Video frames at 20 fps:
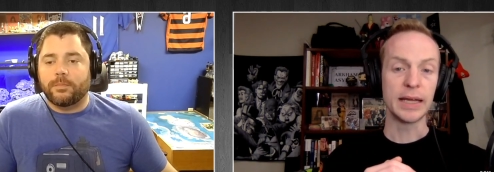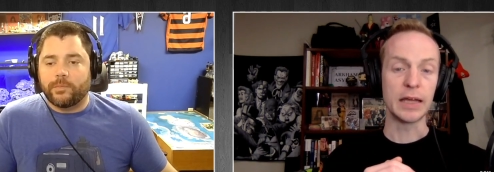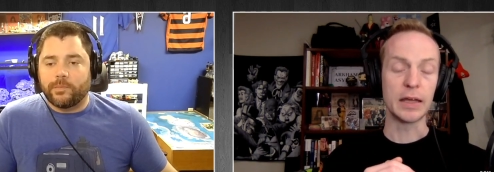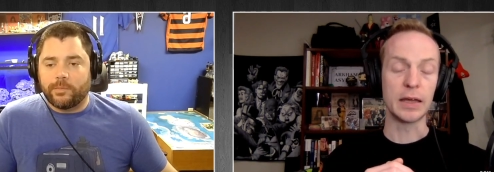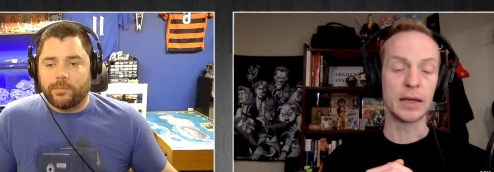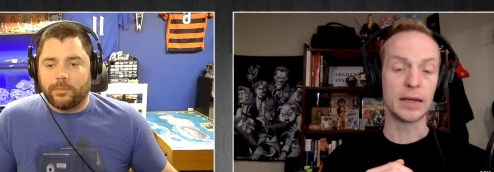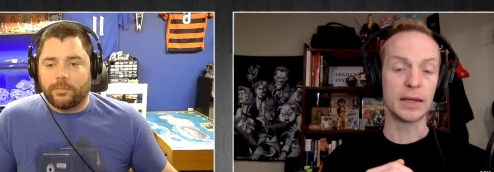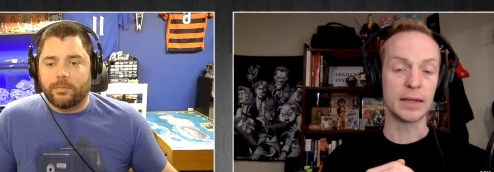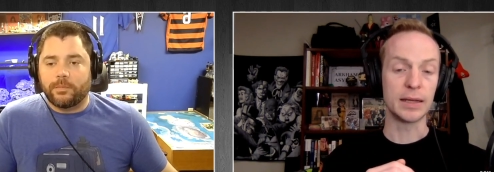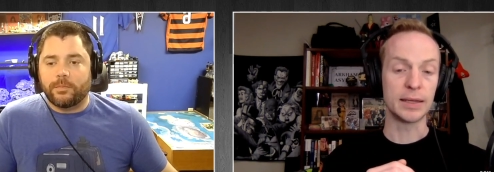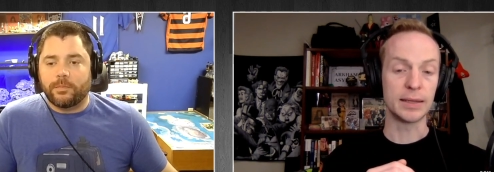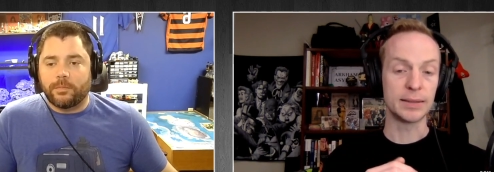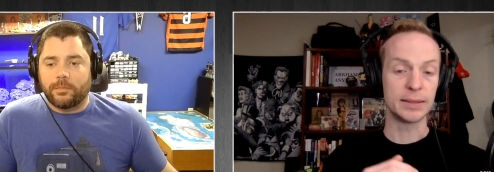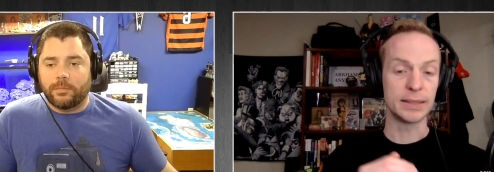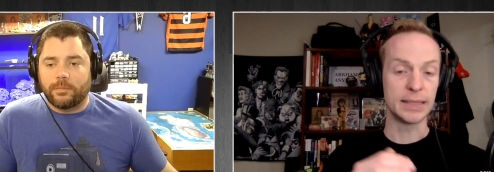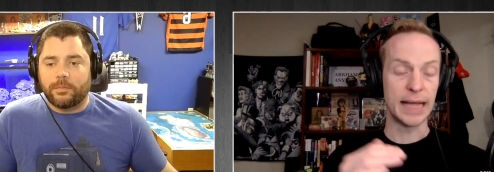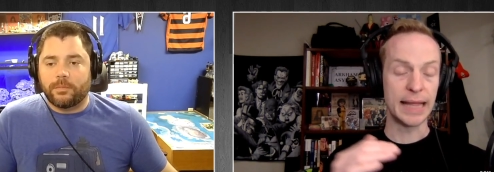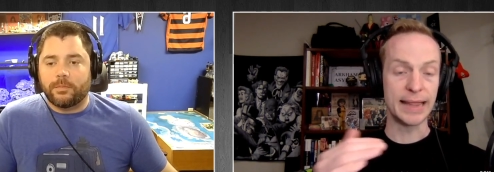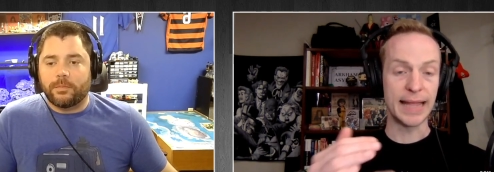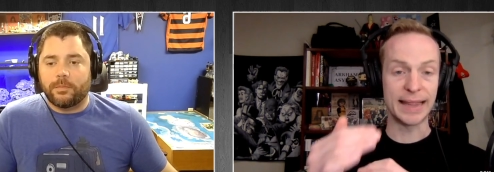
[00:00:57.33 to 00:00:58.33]

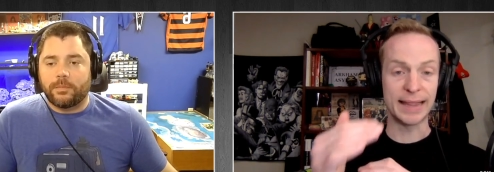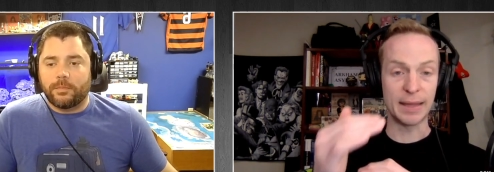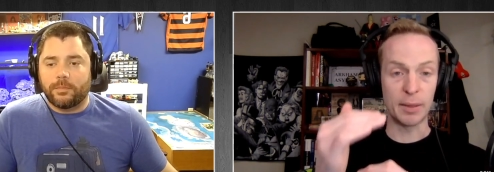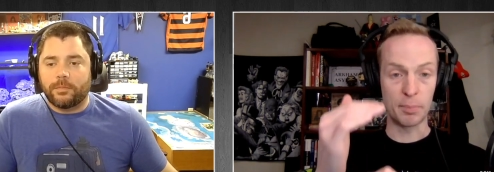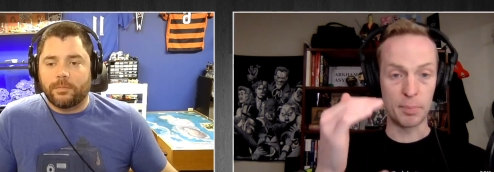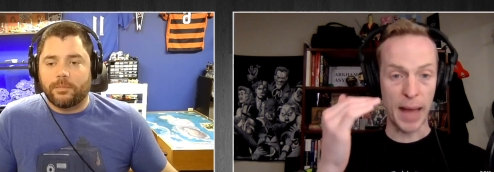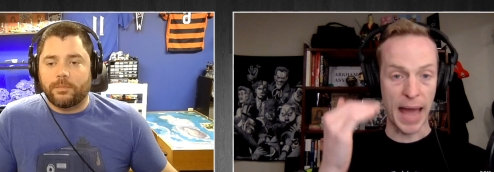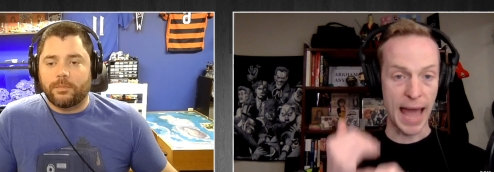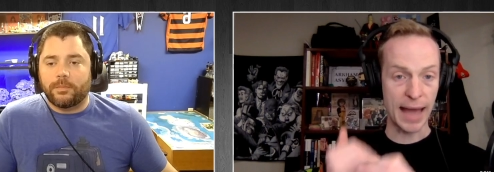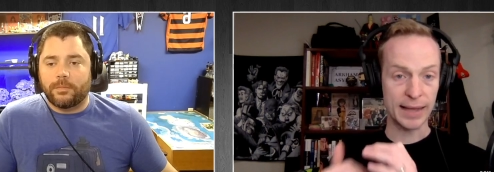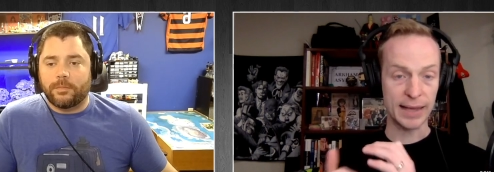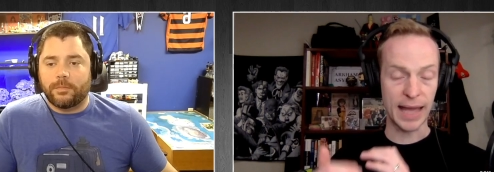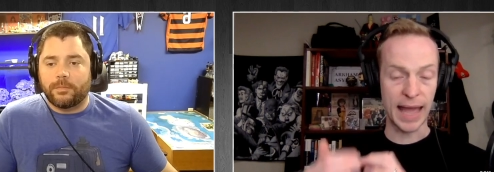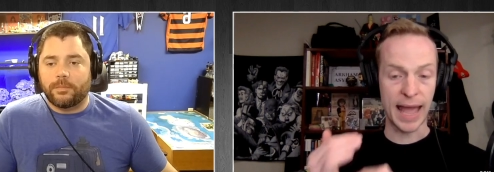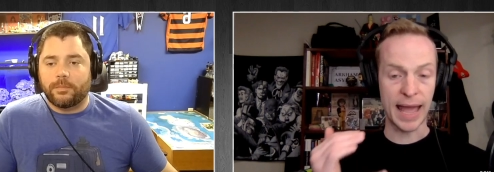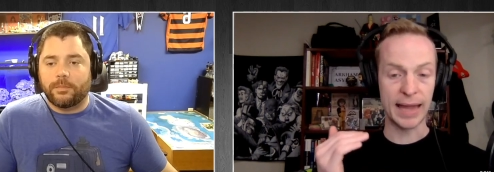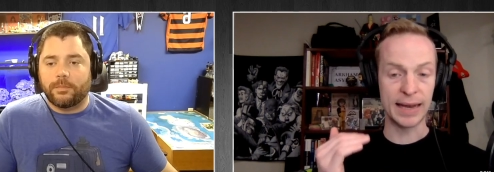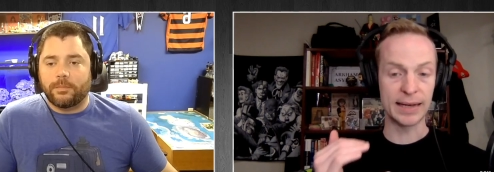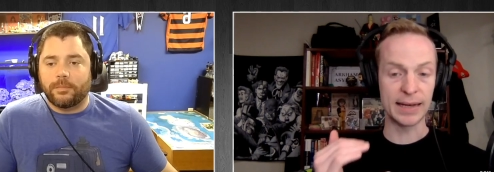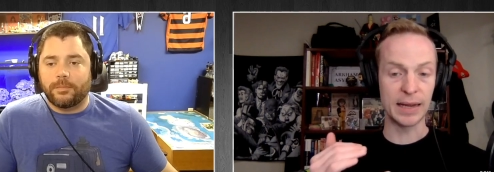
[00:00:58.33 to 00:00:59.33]
Speaker 1: Uh, and then the back
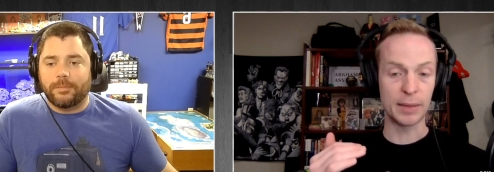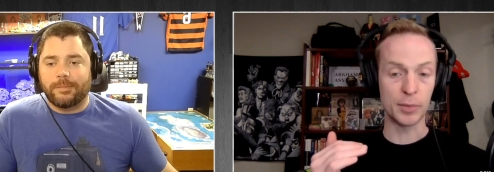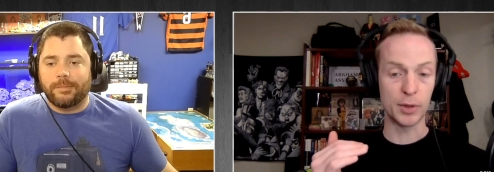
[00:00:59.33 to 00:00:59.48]
end,